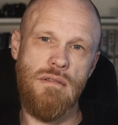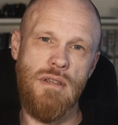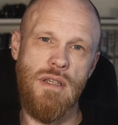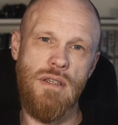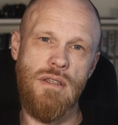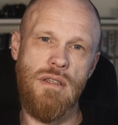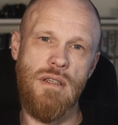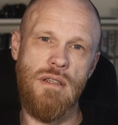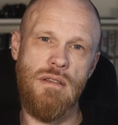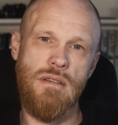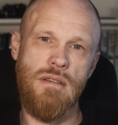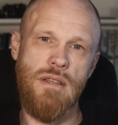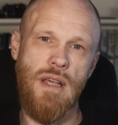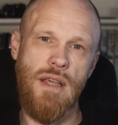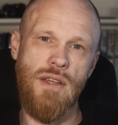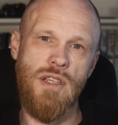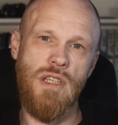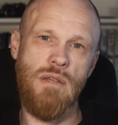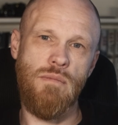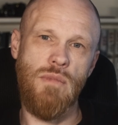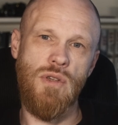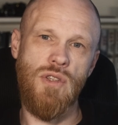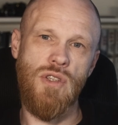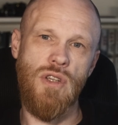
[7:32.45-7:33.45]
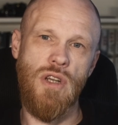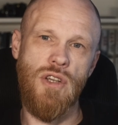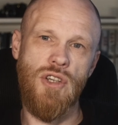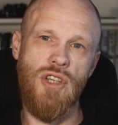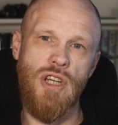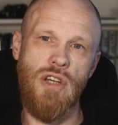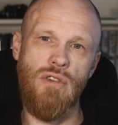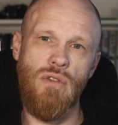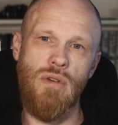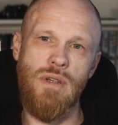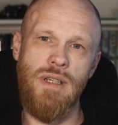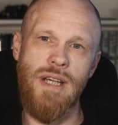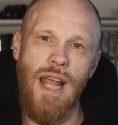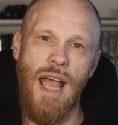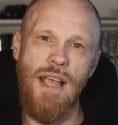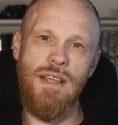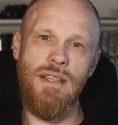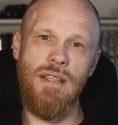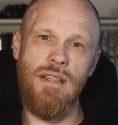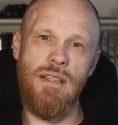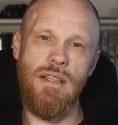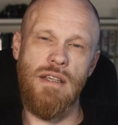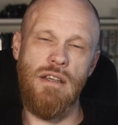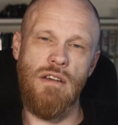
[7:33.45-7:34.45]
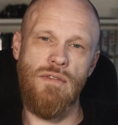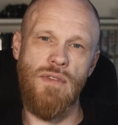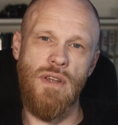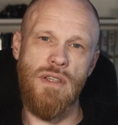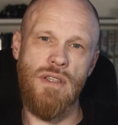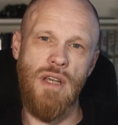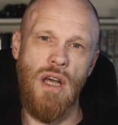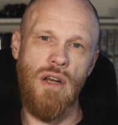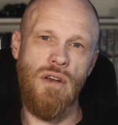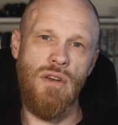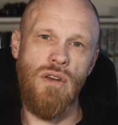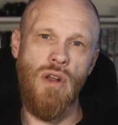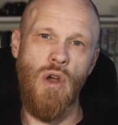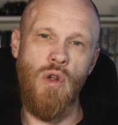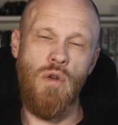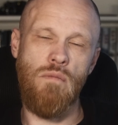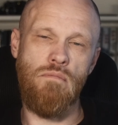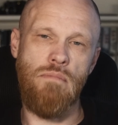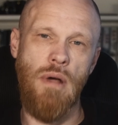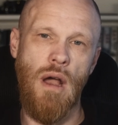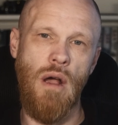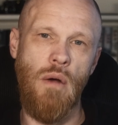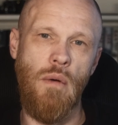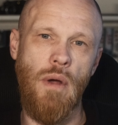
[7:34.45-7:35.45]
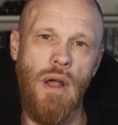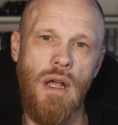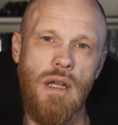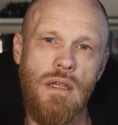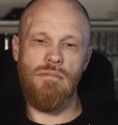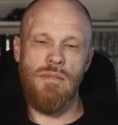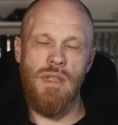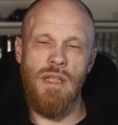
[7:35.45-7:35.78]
it's a testament to the sheer audacity of its unknown poet.